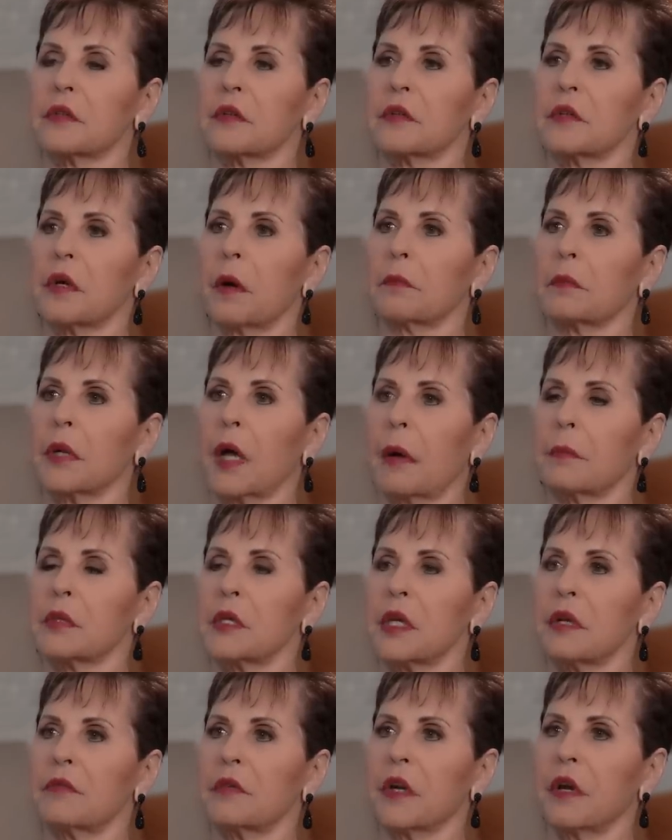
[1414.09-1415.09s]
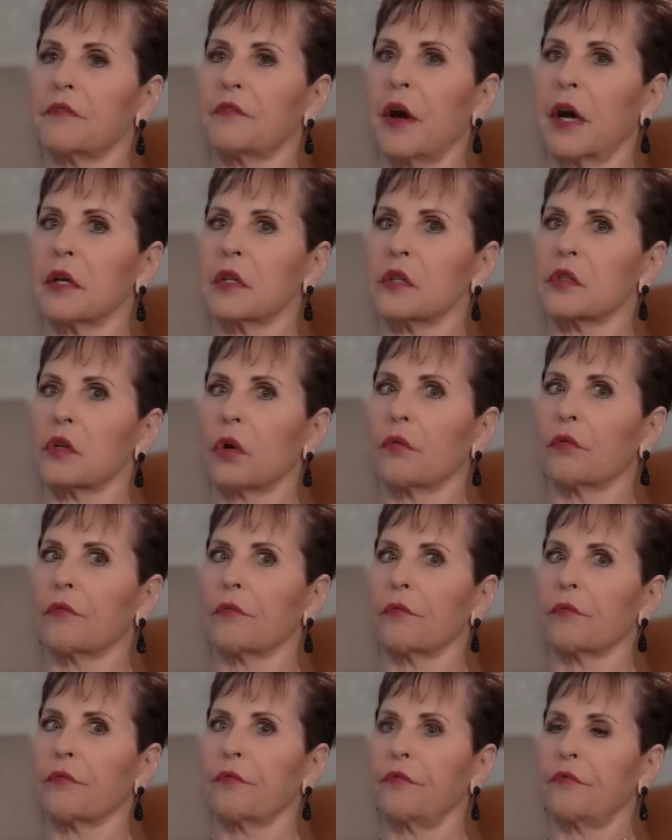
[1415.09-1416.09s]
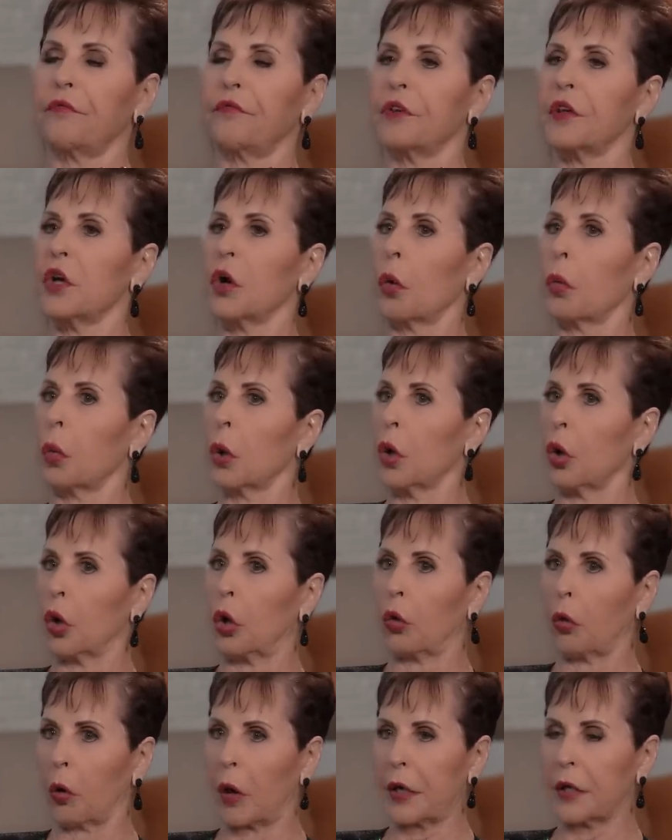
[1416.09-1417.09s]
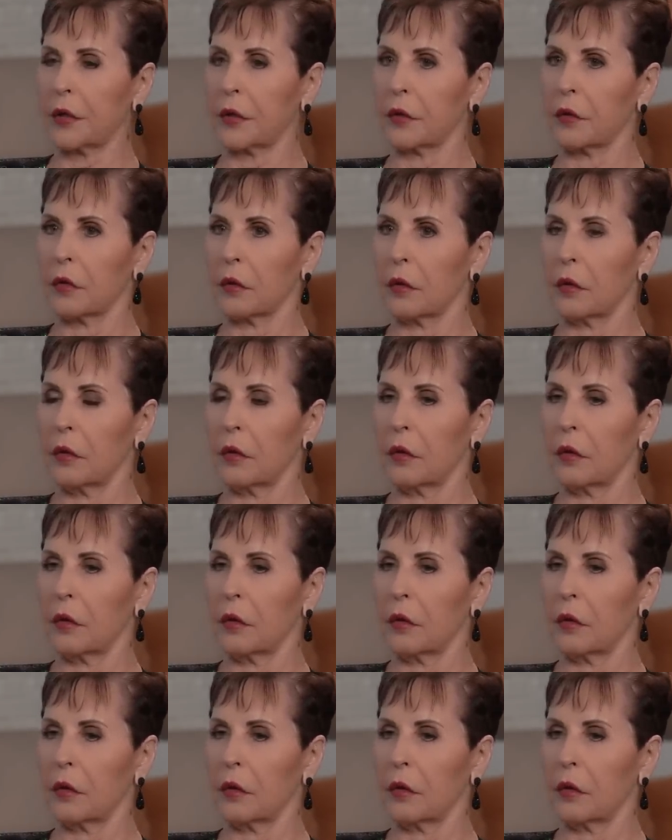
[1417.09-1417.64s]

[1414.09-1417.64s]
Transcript: and sometimes even if I just don't feel real great,